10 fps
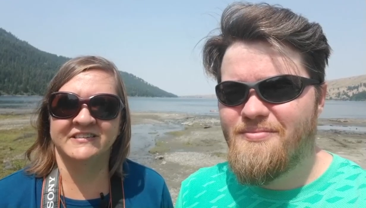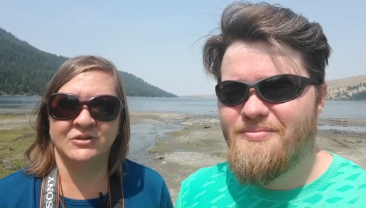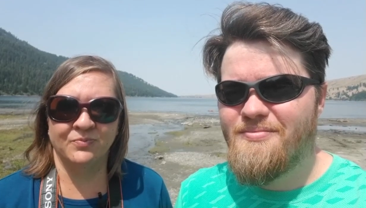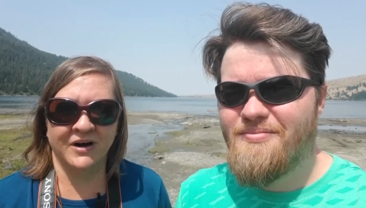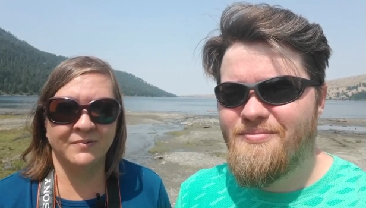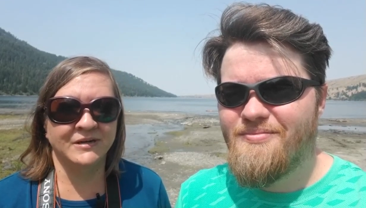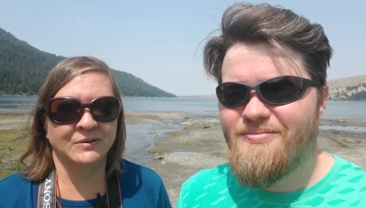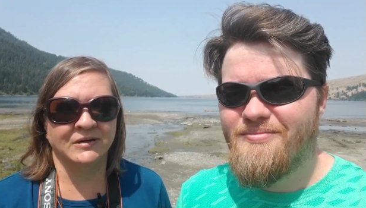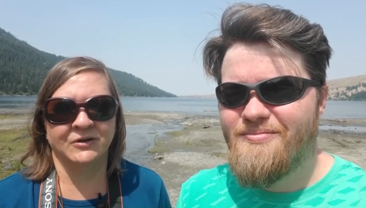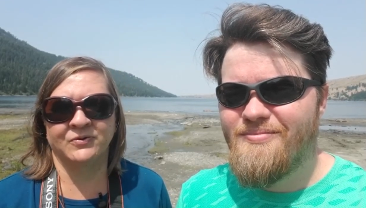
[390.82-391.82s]
Speaker 1: is, you might be
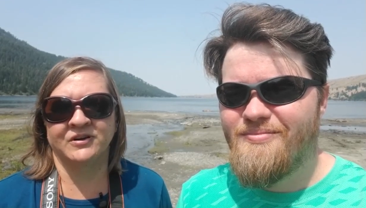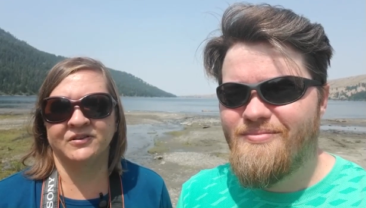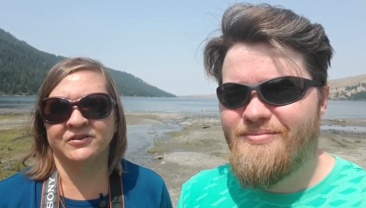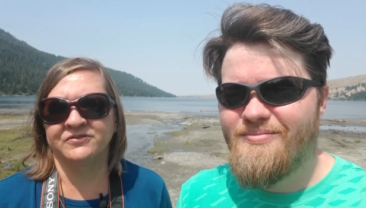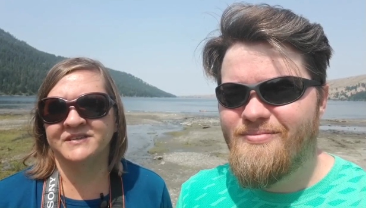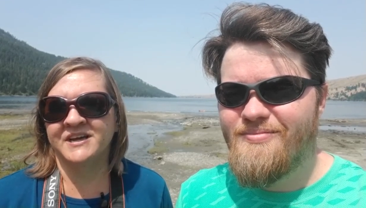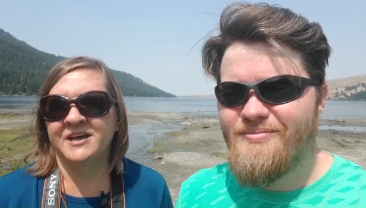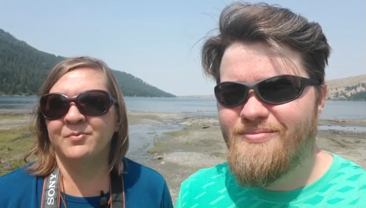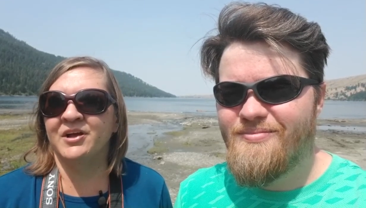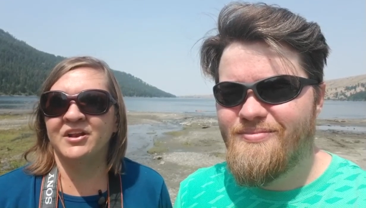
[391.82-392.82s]
able to get one of those.
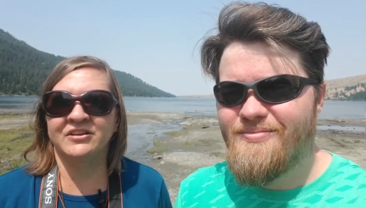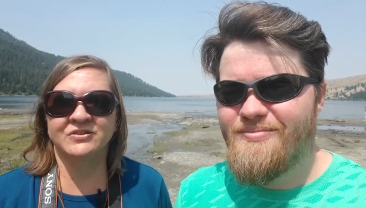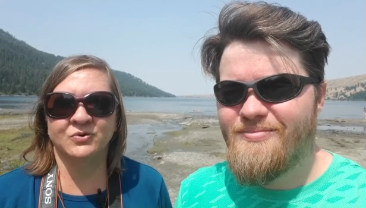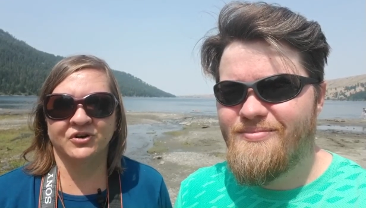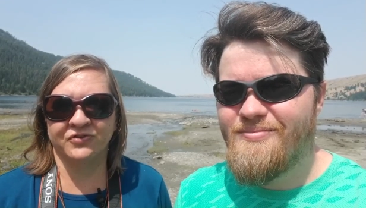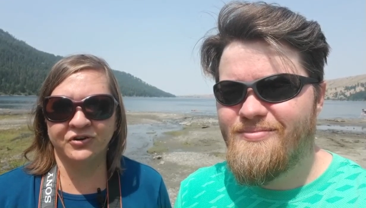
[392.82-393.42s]
But any sort of